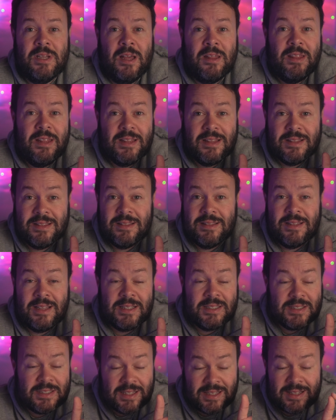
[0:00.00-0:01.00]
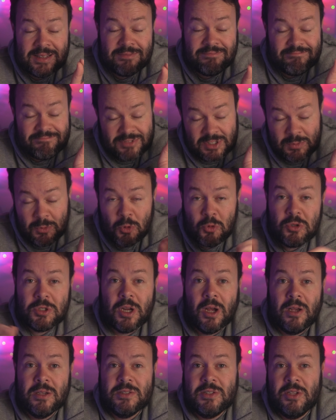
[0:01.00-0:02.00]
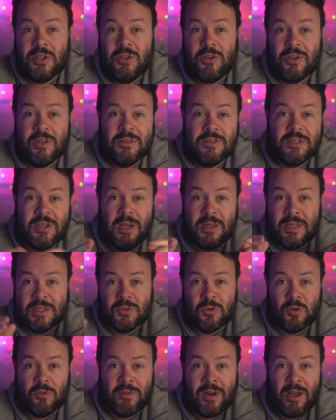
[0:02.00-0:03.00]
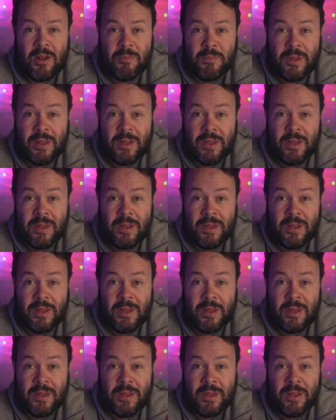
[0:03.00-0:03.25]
I think there's still a small chance that you can turn this all around.